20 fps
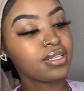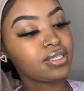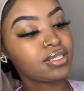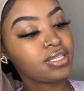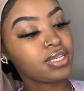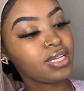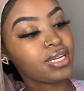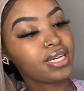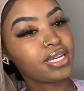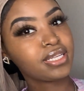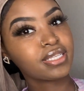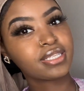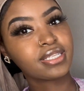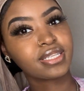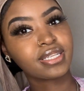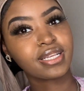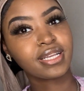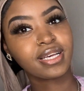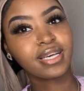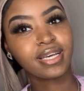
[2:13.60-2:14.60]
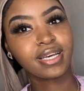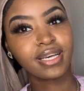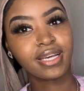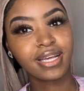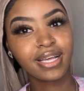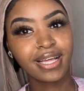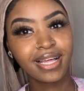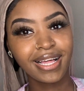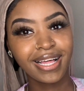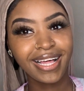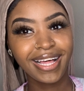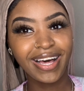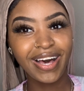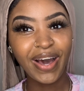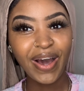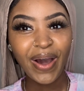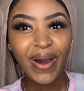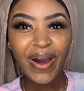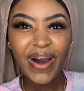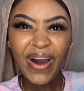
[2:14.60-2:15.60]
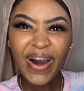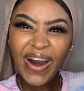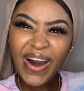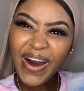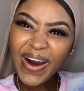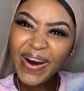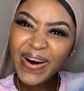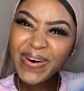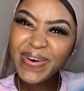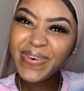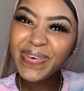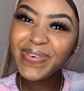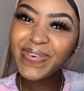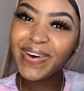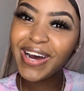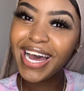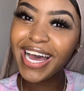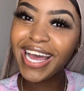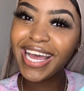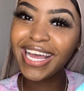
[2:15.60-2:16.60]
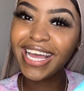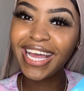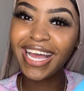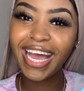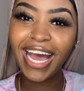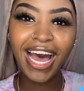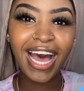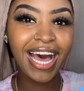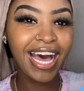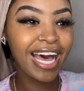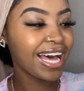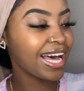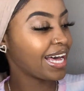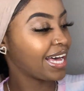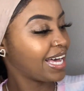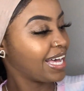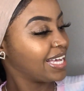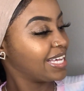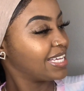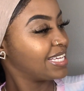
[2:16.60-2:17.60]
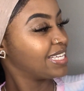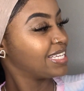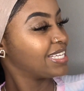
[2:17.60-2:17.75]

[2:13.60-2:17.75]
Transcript: See this? Oh my god.